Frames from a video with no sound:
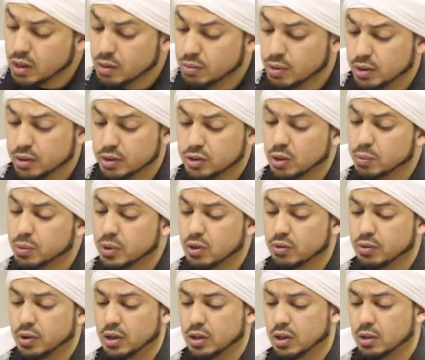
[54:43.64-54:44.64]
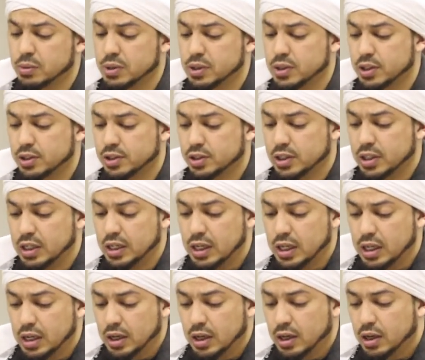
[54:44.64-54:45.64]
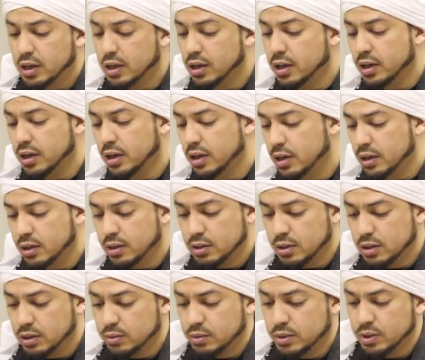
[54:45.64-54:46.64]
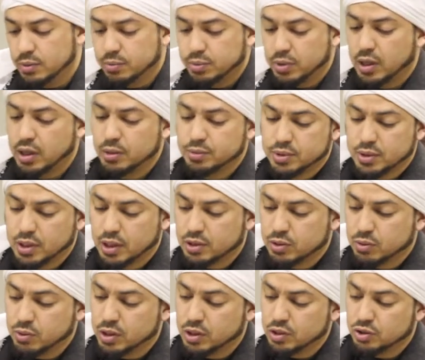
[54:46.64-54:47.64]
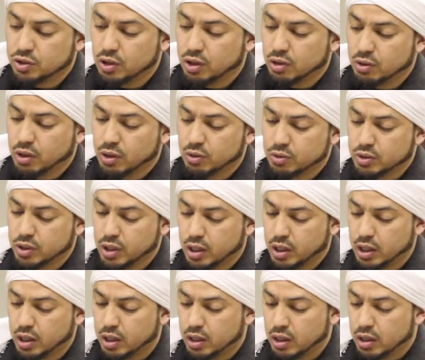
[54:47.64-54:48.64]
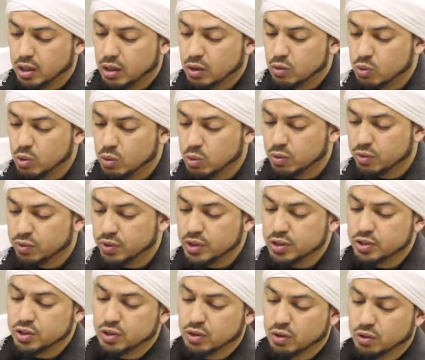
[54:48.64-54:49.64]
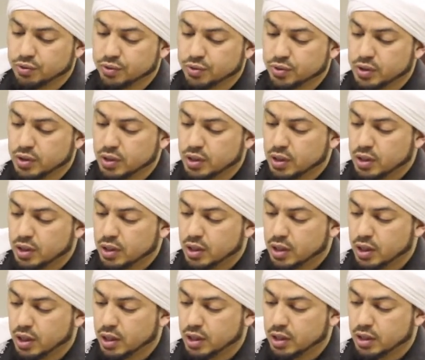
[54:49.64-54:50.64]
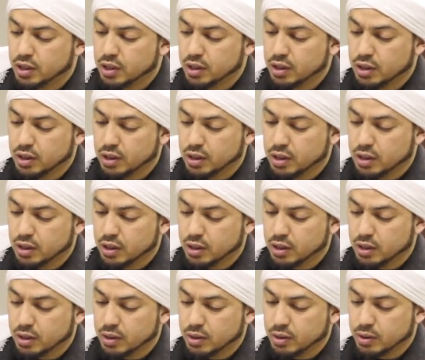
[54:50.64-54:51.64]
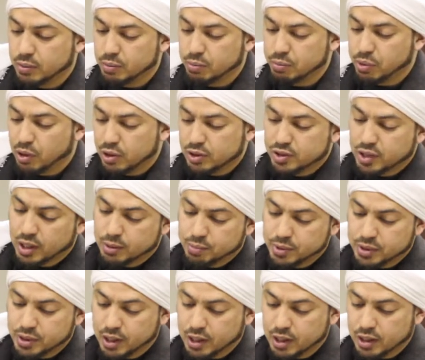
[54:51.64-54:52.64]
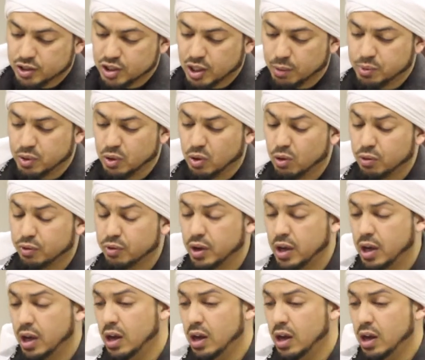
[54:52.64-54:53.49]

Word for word: about the topic of argumentation. Uh, and perhaps next week inshallah ta'ala we will finish it off and uh, box that particular chapter off.